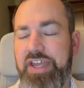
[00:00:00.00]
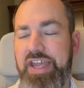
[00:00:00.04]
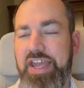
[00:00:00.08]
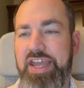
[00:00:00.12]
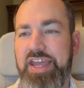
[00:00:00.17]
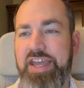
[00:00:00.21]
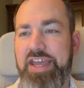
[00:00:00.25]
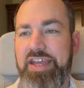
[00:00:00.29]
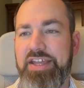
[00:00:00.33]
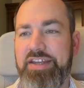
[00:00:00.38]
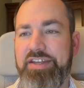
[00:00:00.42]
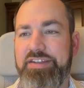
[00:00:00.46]

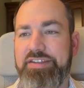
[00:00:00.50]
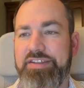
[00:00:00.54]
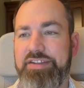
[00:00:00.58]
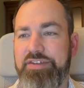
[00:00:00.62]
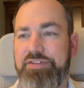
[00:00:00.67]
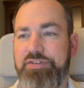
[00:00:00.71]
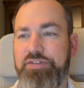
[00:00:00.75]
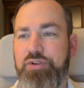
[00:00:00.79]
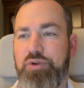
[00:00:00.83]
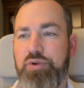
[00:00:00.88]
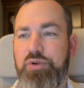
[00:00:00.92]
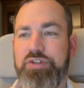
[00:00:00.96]
and
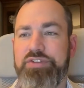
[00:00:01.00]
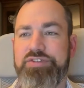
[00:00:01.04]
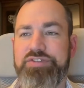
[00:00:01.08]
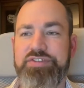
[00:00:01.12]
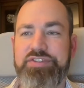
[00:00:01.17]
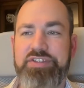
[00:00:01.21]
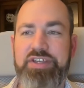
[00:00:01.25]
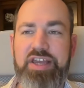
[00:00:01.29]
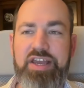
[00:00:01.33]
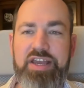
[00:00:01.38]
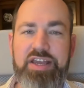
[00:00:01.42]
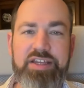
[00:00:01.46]
of
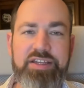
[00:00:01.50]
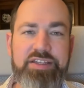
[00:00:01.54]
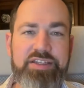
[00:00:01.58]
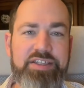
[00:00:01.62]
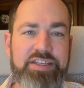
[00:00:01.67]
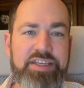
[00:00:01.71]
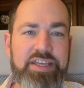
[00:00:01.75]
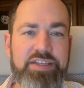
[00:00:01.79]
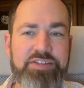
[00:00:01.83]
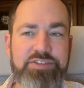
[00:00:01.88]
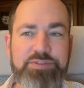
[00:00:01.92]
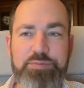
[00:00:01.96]
course,
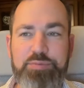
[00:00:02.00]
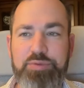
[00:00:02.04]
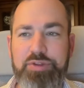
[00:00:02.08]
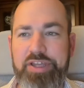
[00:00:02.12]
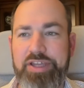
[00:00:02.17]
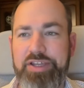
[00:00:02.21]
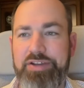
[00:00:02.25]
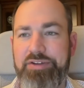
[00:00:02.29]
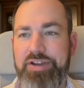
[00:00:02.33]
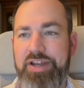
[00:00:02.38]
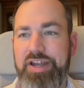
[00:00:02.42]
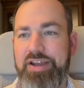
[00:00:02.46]
kids
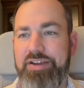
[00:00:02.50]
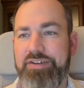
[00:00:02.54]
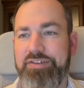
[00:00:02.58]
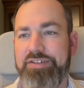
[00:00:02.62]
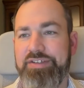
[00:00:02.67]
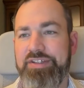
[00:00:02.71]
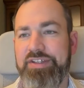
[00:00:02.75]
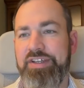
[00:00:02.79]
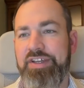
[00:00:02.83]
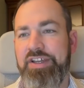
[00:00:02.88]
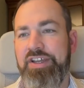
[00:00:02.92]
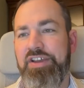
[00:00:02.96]

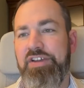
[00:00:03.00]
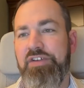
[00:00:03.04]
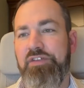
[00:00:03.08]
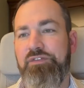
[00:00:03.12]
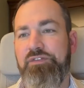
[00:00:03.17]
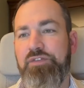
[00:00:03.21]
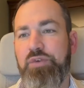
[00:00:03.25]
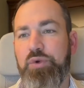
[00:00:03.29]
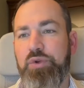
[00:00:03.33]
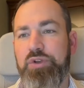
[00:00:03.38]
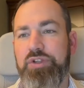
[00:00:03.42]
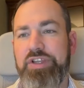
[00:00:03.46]
playground,
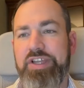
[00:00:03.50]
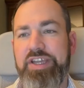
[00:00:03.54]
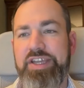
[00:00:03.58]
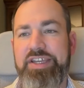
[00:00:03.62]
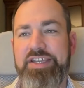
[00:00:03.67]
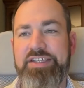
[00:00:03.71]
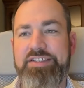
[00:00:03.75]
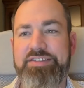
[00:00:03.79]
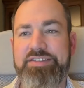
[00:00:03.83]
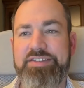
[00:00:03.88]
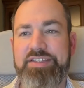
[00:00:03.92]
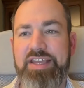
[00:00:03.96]
4
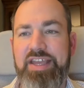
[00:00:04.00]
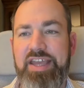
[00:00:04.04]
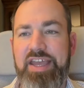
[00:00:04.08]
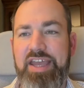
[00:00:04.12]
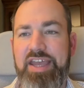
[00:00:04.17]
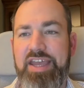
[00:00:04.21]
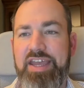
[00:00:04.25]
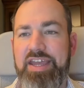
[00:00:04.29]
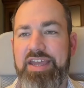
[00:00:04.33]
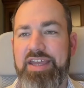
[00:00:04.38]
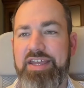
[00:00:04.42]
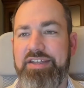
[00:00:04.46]
lakes,
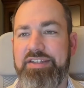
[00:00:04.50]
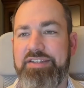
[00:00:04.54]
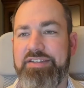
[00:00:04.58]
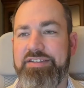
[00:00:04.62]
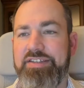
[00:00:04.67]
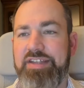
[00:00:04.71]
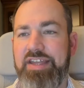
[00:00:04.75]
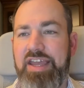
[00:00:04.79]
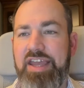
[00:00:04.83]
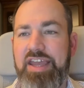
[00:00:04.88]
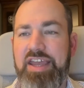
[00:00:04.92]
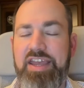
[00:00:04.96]

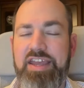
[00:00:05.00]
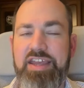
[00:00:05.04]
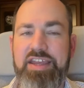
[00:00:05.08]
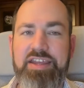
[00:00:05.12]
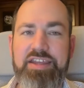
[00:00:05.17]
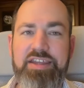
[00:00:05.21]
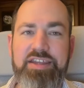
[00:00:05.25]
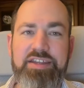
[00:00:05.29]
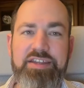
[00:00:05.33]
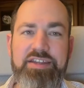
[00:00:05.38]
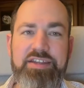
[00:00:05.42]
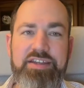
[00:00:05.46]
and
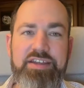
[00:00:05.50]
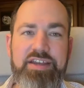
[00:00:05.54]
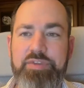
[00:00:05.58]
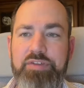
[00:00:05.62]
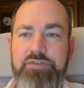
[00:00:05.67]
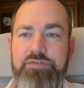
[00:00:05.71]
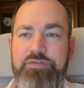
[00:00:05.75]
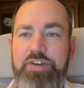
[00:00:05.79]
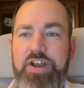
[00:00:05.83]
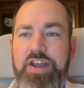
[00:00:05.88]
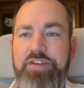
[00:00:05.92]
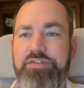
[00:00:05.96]
a
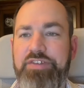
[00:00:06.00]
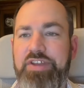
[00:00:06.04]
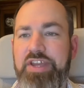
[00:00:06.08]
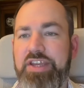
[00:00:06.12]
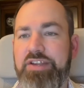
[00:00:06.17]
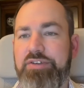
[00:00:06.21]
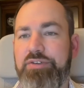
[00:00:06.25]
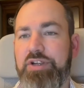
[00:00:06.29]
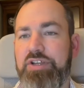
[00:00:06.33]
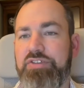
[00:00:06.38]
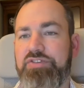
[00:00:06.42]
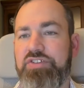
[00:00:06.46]

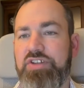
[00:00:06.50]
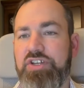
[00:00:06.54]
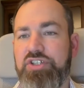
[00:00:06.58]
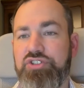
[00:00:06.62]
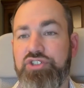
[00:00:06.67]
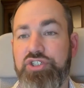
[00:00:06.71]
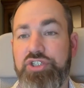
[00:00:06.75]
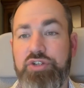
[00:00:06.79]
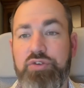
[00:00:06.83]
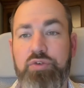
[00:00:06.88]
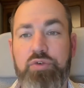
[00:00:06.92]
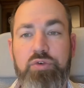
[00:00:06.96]
5K
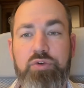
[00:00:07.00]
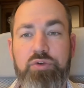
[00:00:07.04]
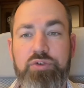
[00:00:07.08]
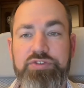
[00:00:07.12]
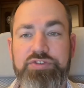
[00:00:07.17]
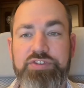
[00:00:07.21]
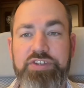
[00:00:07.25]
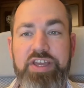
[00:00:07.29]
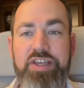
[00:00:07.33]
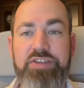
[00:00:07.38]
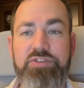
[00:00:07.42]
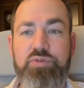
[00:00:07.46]
cross-country
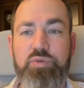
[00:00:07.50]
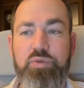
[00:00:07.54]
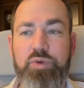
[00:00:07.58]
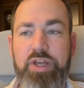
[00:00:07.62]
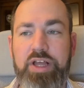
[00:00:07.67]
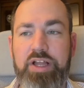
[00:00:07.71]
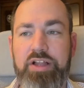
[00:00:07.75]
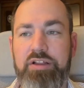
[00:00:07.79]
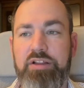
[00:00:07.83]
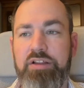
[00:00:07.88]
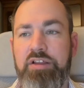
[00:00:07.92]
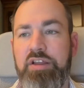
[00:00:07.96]
course as
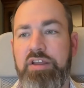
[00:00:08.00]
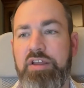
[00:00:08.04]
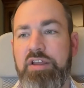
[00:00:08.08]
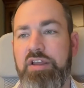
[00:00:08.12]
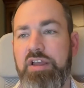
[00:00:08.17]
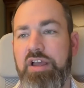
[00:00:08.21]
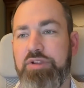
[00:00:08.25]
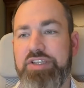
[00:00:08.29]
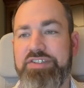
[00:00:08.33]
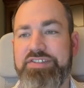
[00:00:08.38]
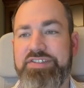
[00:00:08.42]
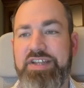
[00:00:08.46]
well,
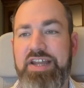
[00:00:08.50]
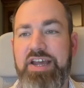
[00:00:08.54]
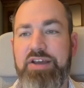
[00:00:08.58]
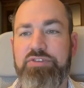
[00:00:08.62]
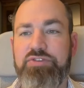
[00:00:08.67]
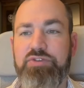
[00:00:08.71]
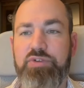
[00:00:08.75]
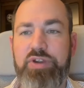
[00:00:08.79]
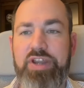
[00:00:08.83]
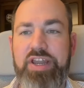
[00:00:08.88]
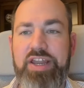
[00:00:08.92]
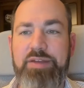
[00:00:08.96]
plus an
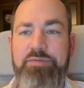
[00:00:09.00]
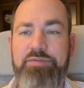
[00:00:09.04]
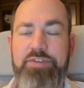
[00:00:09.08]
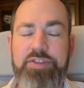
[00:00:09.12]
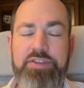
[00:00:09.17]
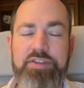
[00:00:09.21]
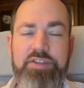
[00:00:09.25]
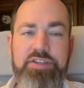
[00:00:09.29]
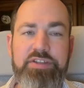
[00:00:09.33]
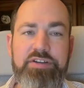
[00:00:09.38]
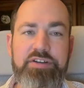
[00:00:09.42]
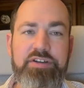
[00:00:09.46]
outdoor
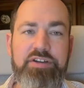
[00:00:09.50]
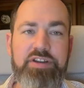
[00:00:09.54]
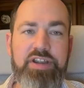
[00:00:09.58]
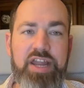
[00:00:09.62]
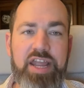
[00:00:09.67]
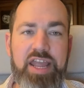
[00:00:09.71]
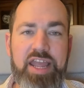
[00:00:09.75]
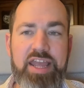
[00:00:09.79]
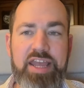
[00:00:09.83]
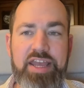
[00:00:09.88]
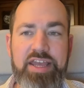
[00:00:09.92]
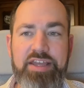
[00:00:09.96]

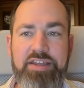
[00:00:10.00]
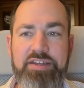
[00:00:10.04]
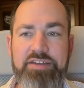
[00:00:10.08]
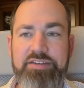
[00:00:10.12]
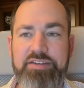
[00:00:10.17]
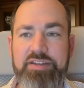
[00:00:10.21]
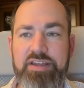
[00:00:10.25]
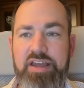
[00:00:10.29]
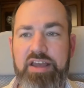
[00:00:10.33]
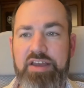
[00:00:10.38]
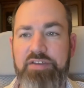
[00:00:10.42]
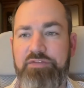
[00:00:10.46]
amphitheater and
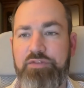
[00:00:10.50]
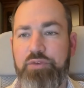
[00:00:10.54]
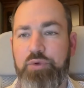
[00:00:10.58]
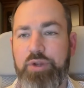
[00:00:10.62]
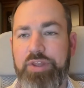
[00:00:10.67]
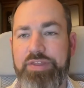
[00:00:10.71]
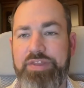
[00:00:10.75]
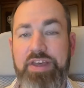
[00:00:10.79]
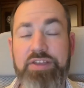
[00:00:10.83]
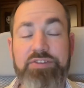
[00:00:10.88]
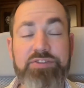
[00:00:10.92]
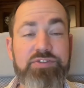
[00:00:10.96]

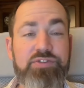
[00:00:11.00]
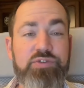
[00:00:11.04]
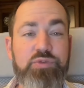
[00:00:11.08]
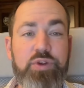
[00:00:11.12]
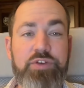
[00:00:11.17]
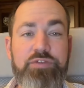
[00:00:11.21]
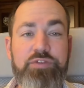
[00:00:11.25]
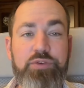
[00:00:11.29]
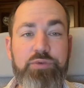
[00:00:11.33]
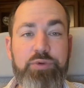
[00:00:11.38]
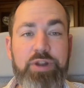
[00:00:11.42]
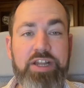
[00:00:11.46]
40,000
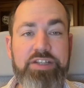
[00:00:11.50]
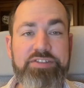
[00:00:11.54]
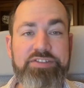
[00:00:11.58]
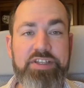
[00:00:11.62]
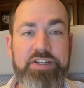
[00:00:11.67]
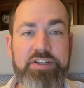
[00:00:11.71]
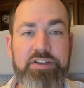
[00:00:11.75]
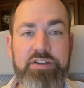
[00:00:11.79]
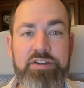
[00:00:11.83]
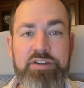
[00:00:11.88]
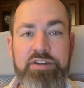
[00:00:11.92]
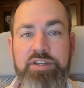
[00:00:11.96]
square foot rec
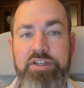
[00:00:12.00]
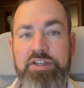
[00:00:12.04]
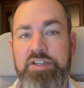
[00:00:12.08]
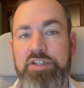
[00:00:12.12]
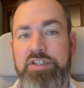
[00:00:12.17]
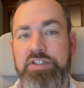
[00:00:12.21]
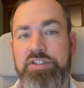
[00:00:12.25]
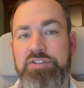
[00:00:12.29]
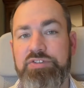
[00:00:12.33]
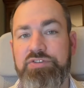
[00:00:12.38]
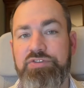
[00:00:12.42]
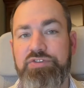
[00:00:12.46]
center.
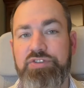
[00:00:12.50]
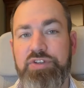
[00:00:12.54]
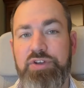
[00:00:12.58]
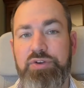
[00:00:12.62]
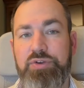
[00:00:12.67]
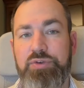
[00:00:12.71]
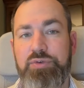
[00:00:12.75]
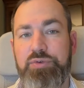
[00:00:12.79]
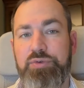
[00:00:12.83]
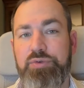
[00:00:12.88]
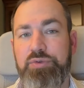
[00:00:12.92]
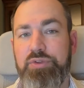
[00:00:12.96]

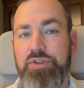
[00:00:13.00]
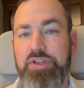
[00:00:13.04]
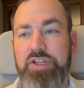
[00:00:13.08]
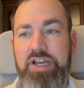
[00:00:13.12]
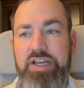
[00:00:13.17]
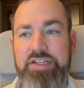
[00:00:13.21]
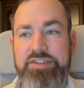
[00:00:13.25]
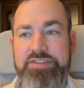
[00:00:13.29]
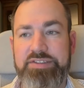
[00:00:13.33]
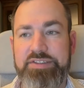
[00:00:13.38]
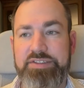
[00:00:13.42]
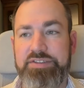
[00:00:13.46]
So
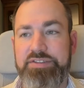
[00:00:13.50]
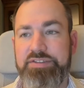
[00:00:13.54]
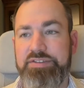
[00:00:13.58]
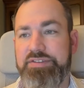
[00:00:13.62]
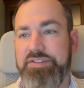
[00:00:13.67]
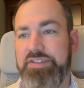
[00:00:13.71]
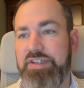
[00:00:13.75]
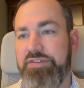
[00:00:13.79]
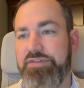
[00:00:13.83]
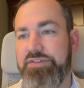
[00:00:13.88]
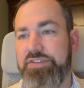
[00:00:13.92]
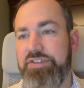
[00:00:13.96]
lots of good
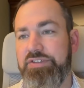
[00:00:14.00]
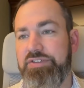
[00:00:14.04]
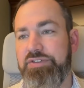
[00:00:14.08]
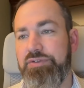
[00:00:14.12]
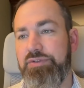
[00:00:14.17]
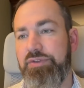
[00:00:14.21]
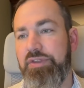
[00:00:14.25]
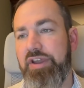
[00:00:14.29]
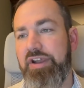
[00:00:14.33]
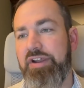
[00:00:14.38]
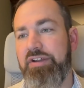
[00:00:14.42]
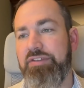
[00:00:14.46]
stuff to
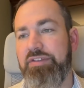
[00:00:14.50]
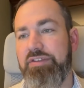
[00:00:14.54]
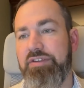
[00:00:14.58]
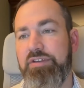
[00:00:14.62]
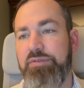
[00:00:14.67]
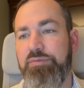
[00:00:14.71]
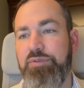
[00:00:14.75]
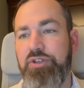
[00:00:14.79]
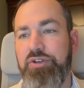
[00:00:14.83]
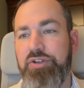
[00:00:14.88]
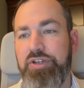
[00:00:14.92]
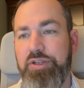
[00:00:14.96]
do there at the
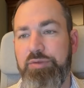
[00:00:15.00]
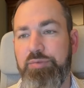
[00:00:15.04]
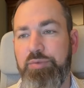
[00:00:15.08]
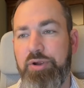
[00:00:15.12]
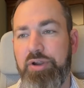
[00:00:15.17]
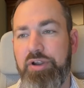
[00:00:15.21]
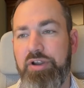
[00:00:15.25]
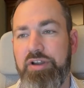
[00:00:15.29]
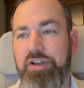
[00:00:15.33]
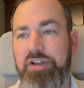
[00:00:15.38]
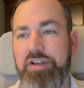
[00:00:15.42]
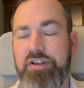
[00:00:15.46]
community
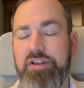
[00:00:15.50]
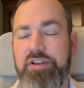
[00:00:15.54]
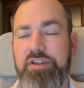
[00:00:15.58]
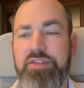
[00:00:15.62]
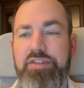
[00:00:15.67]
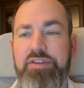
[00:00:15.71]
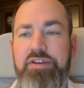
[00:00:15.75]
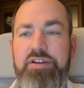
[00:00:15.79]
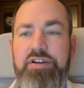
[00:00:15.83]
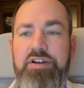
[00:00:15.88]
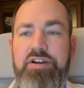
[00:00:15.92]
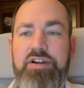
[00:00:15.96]
park.
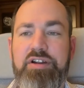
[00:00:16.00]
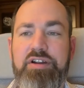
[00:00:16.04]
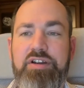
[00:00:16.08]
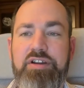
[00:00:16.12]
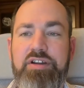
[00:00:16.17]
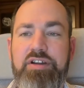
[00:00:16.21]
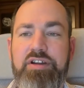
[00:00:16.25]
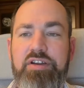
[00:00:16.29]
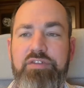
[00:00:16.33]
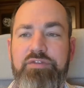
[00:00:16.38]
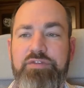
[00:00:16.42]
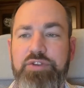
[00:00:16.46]
There
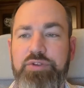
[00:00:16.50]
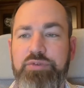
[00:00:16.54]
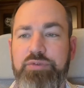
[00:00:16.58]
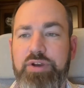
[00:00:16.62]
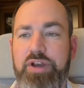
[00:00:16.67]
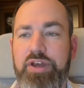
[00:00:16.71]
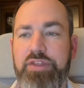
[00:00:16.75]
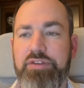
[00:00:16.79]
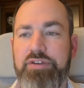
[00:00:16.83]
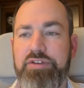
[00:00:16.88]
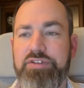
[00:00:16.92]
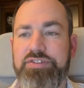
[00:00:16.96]
are a few
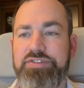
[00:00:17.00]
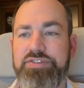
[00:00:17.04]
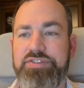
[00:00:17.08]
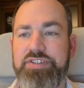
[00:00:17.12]
others.